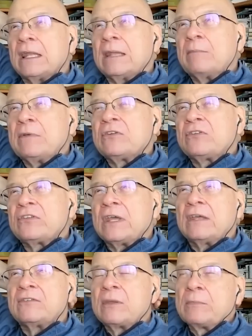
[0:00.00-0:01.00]
let me just
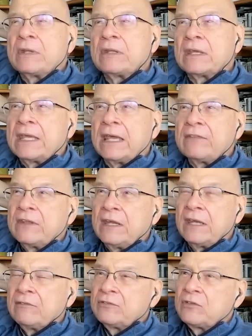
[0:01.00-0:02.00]
say something that Kathy and
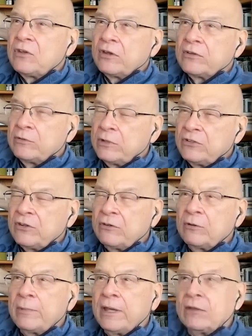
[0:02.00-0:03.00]
I have talked to each
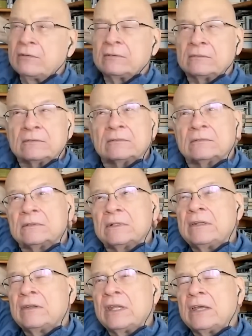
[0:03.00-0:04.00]
other about
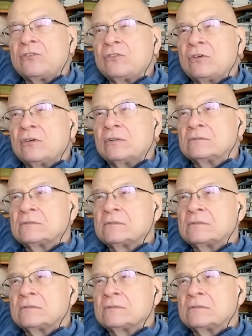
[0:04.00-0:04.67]
in the last year.